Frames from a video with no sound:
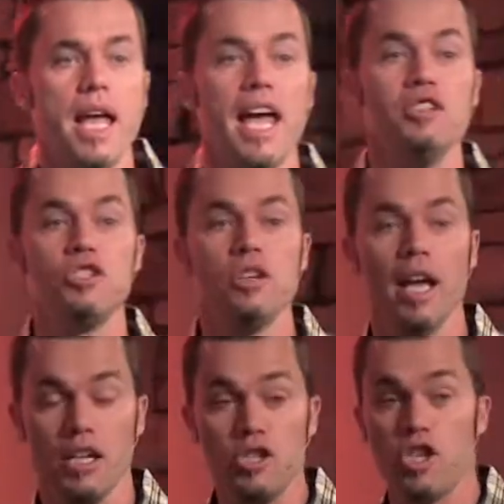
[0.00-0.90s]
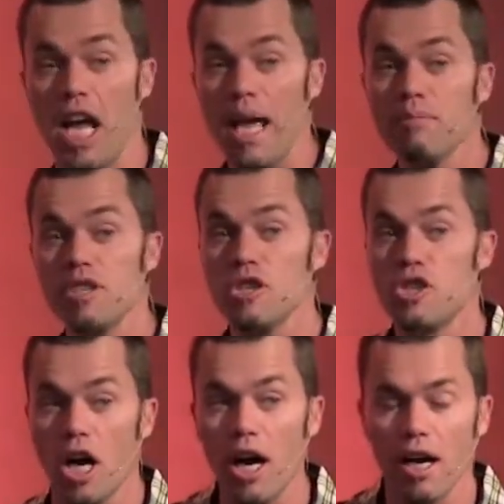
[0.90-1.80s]
And, and James and
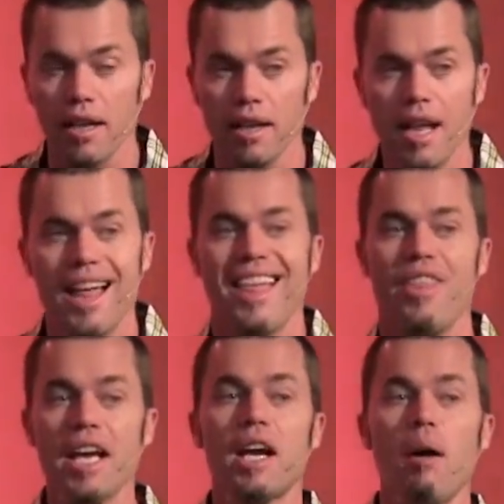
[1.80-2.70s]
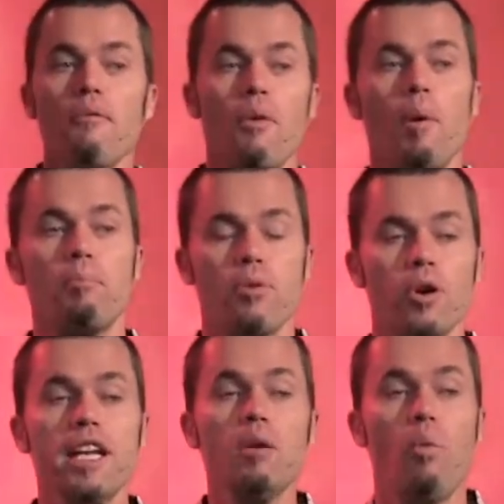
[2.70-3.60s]
John, they come from a
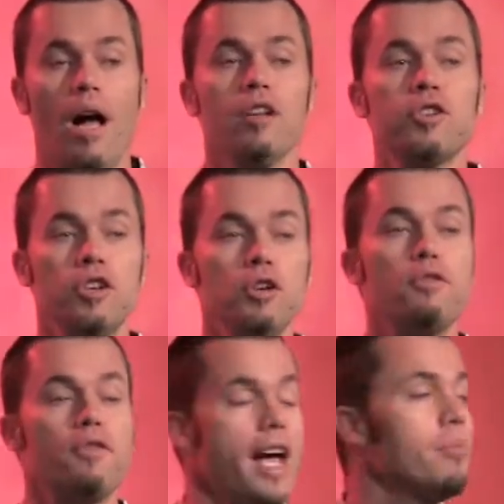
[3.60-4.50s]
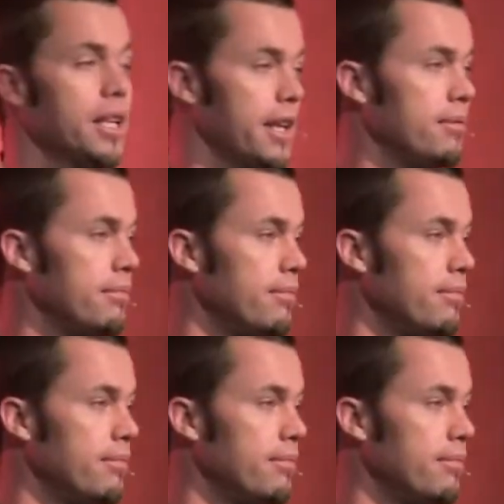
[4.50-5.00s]
pretty well to do family.